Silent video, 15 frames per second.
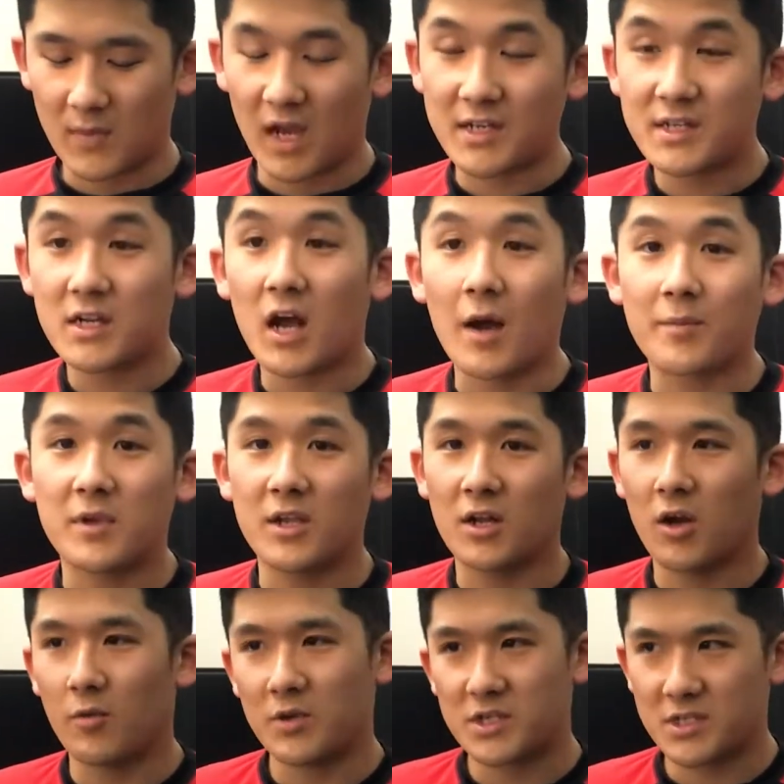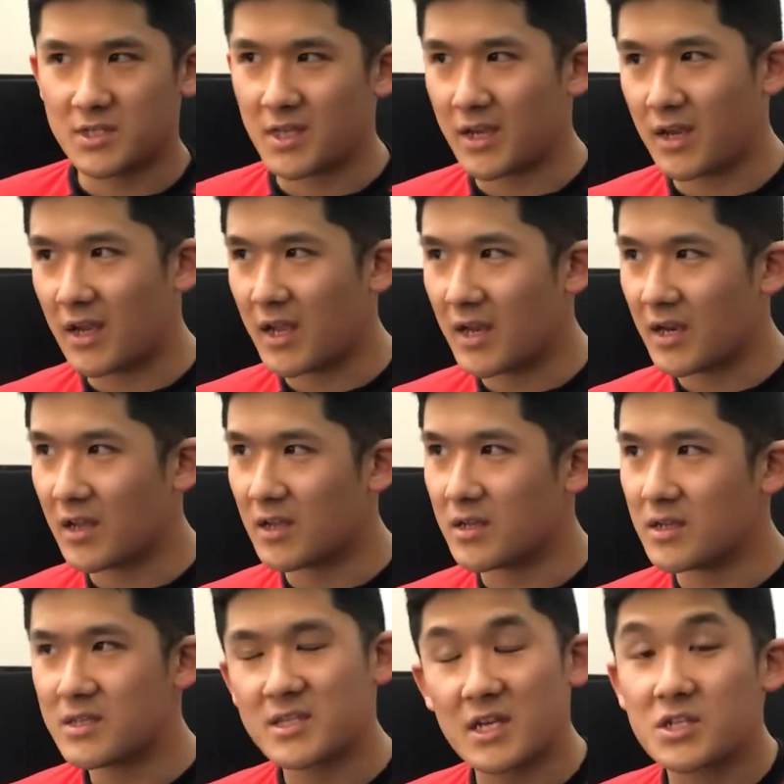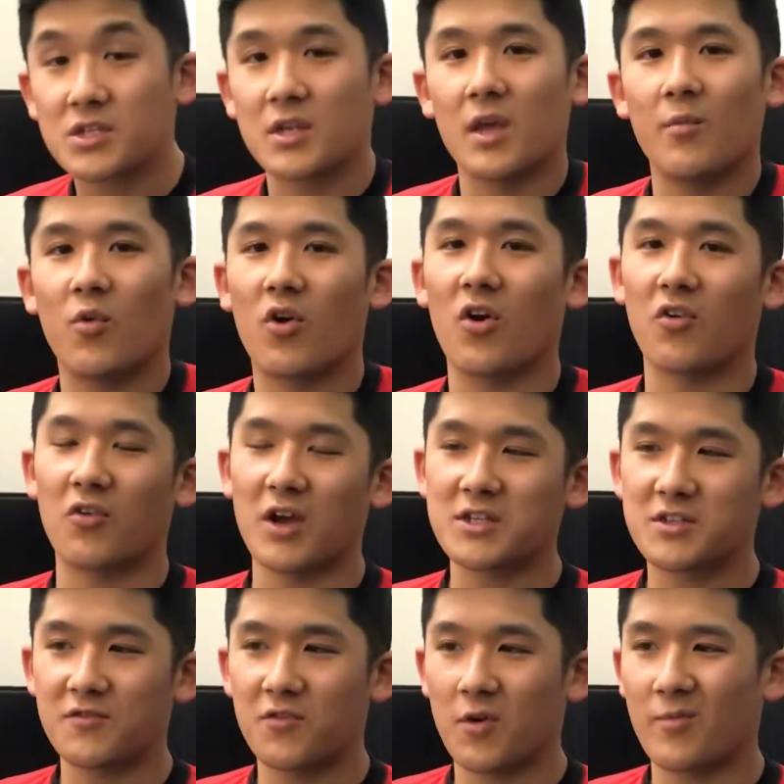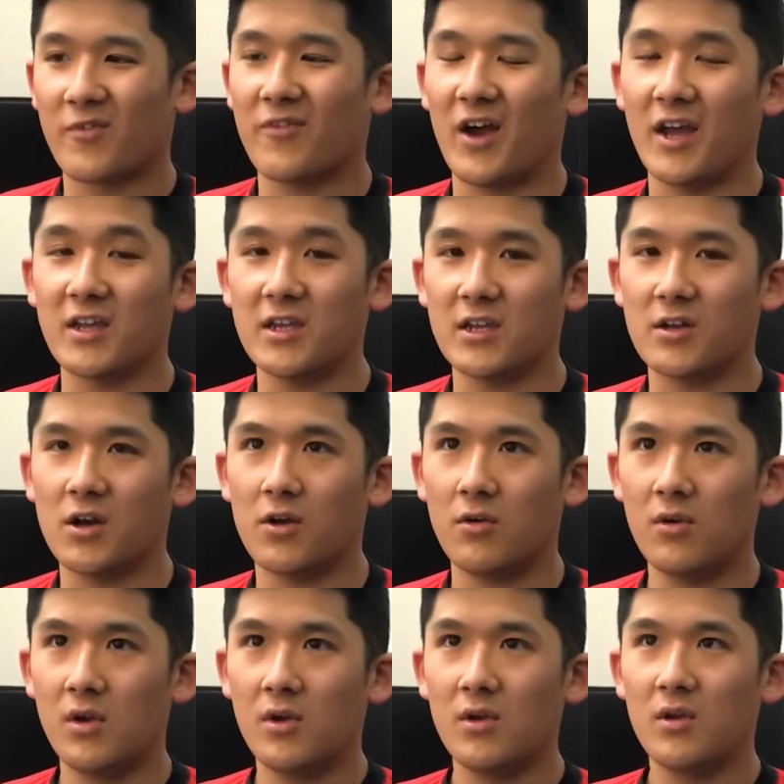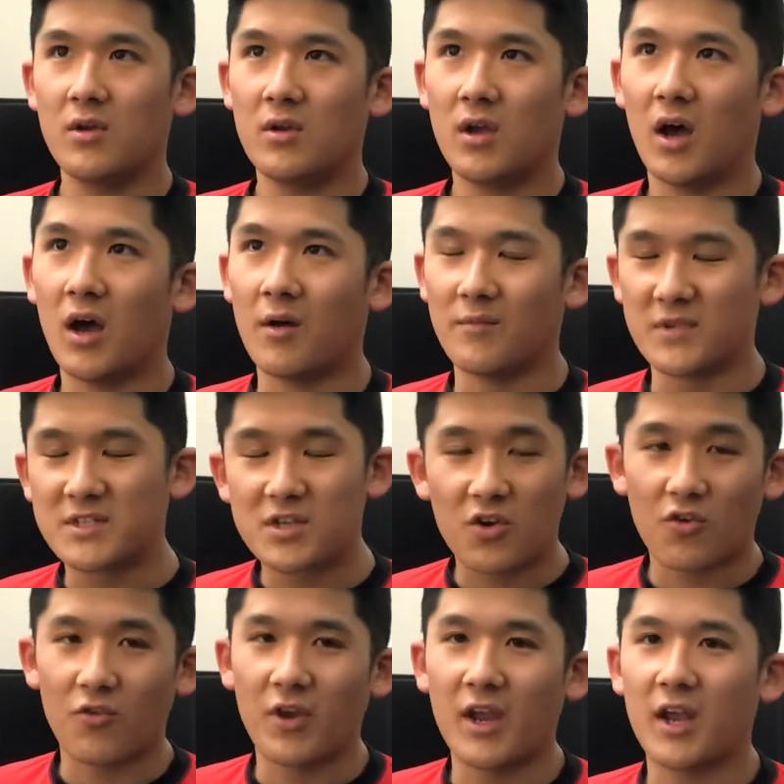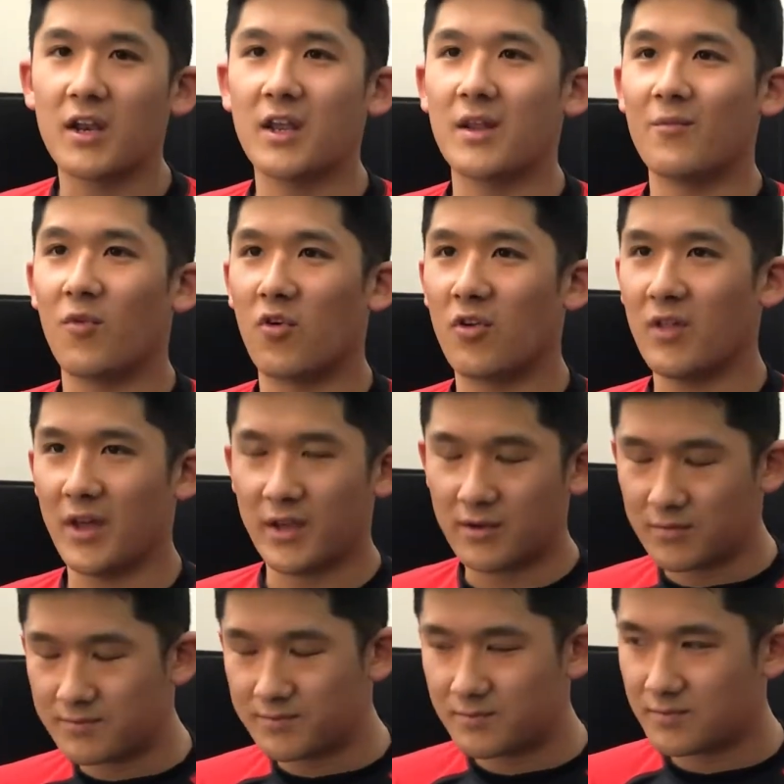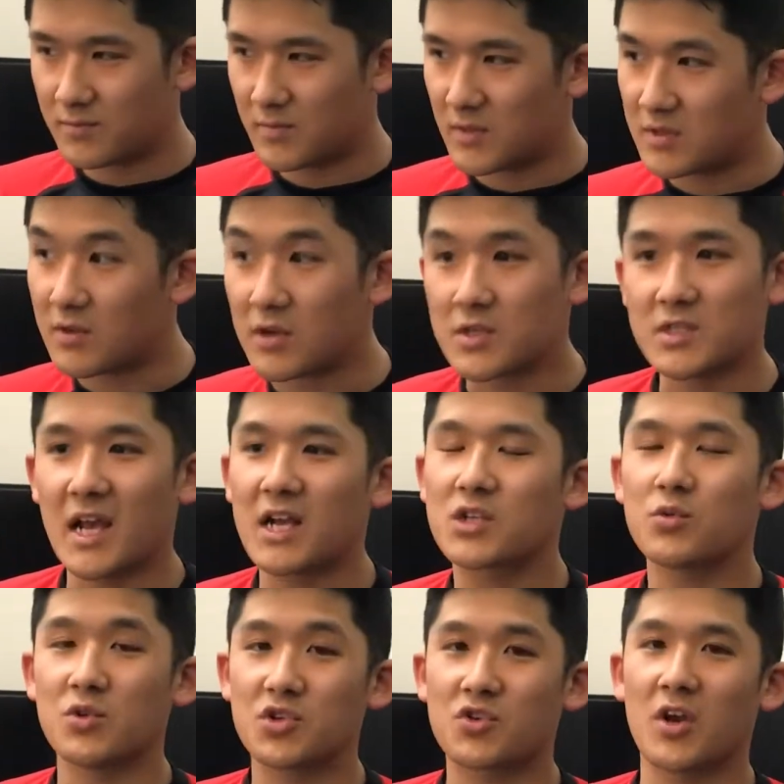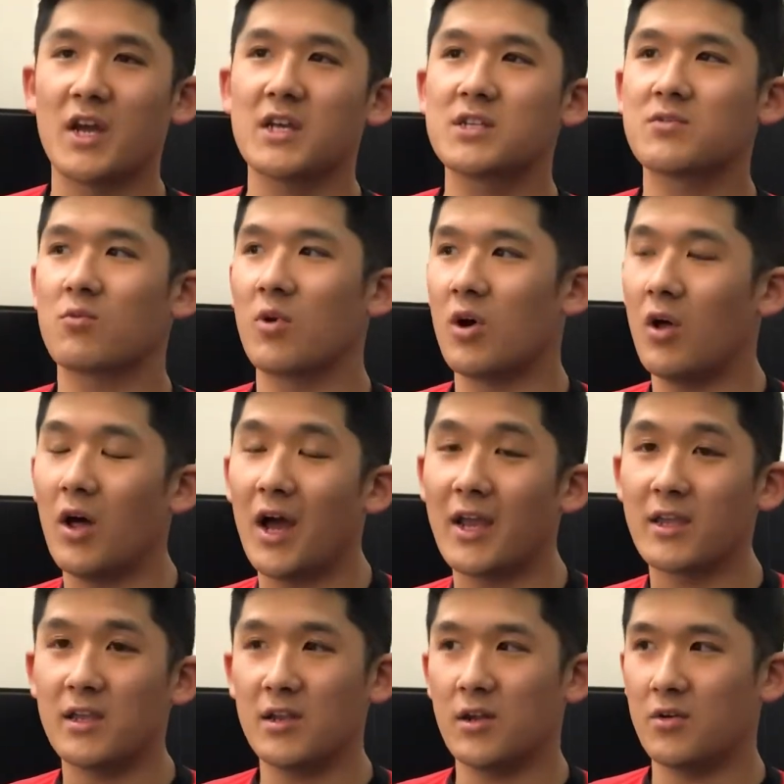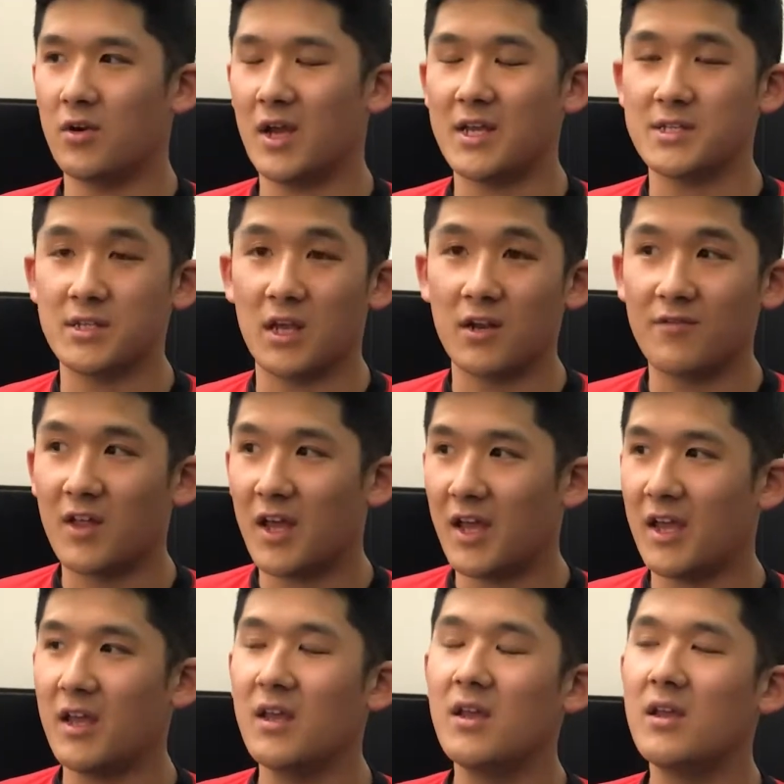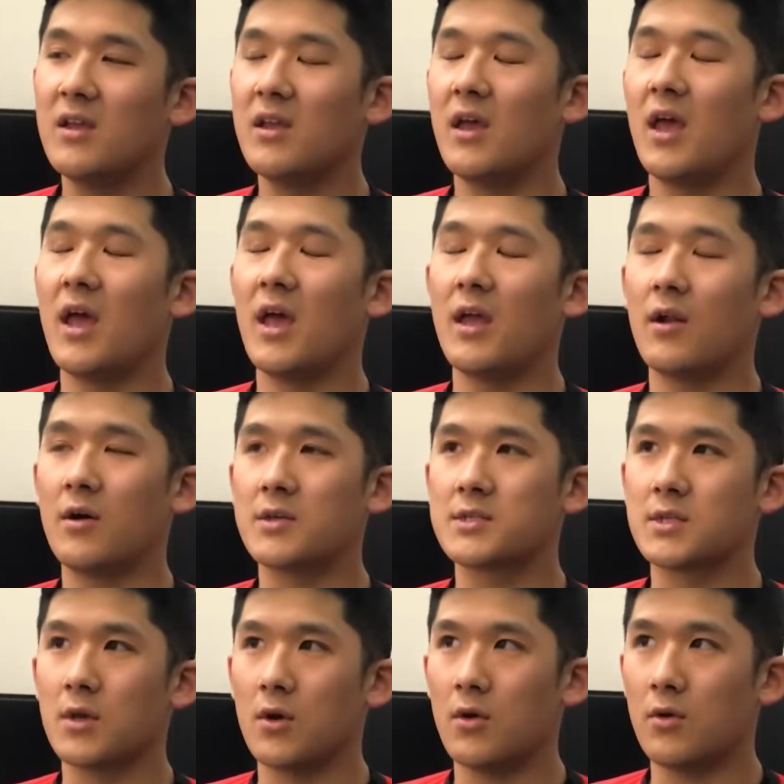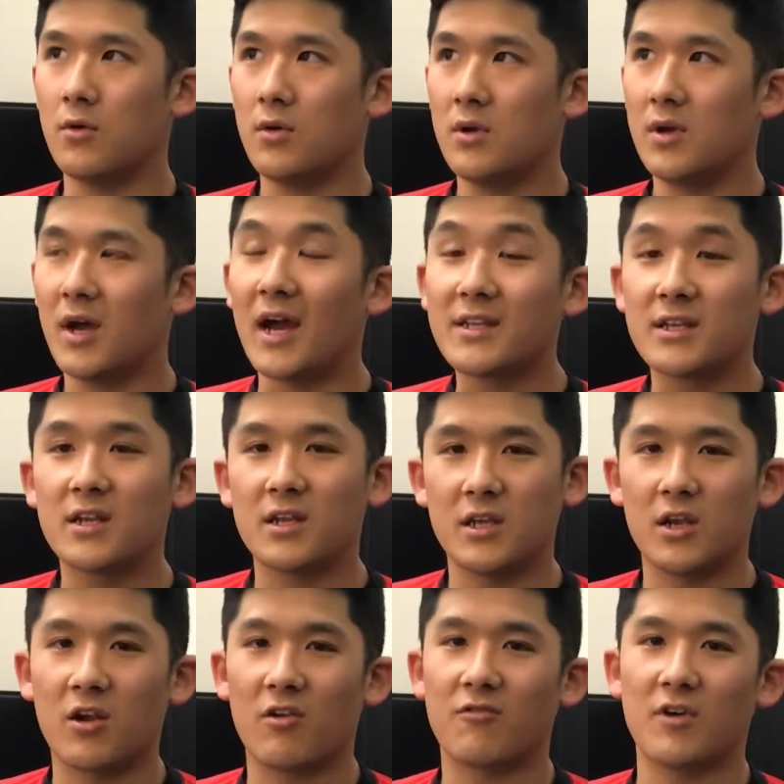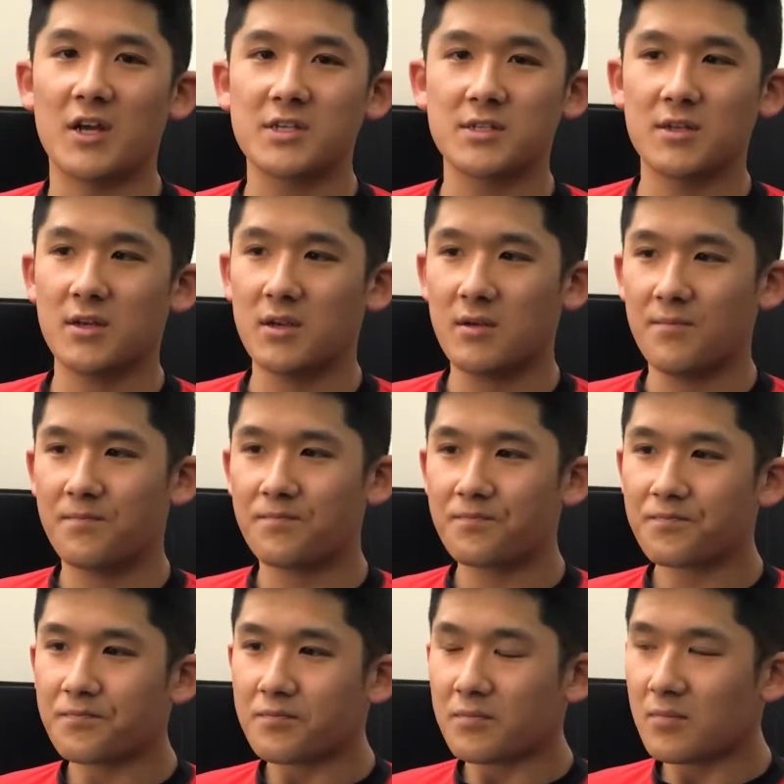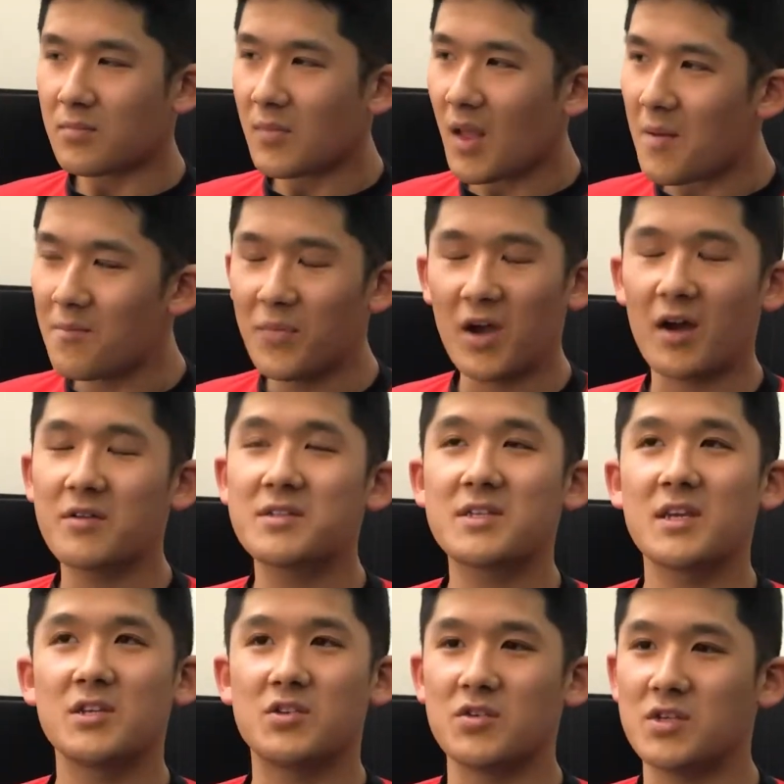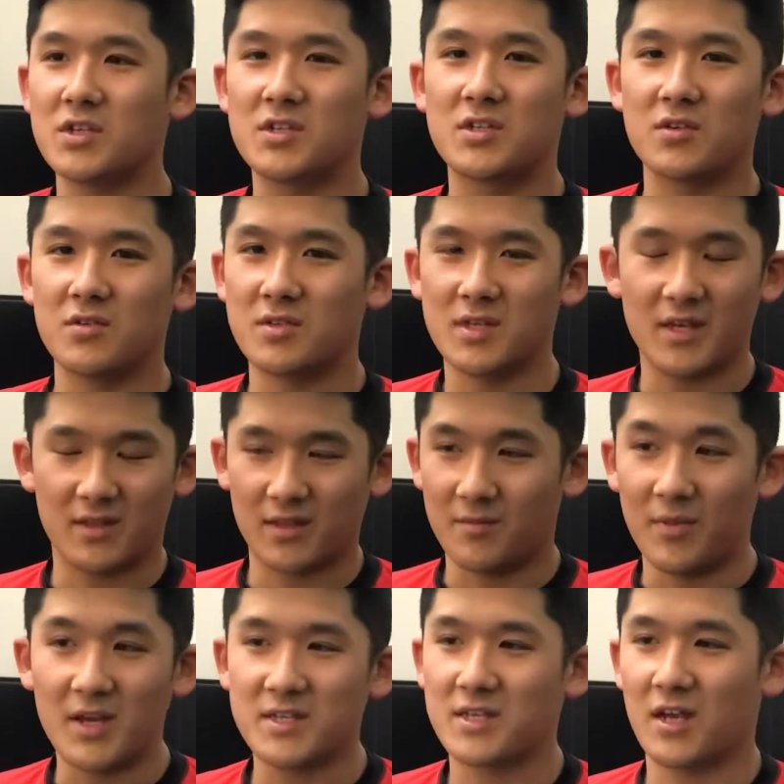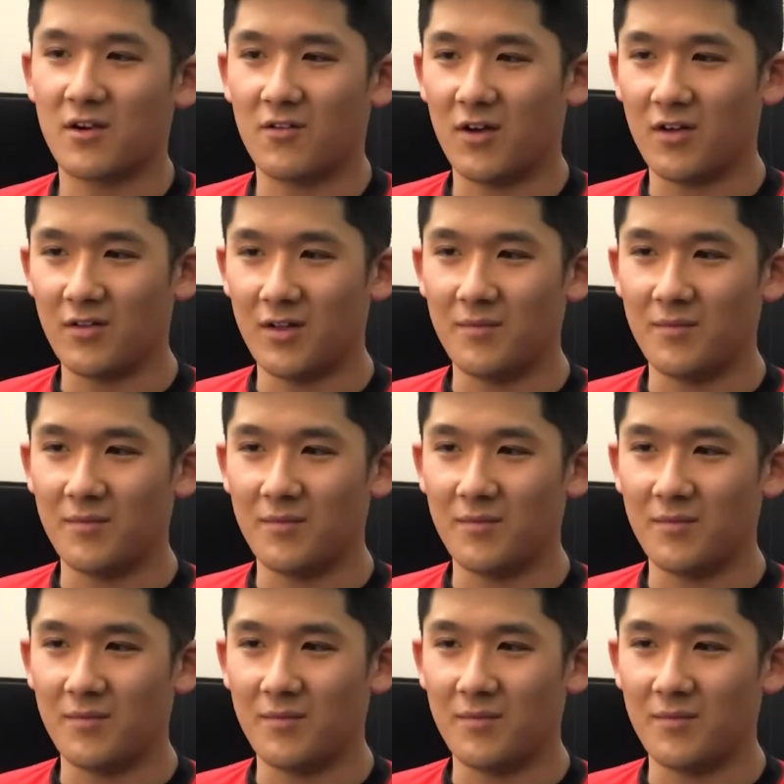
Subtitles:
I did Hapkido, which is like essentially a more aggressive form of Aikido. It's Korean and more like, there's actual strikes, well Aikido has none of that. And also, I did a year of wrestling. But I would say jiu-jitsu is like the best out of all of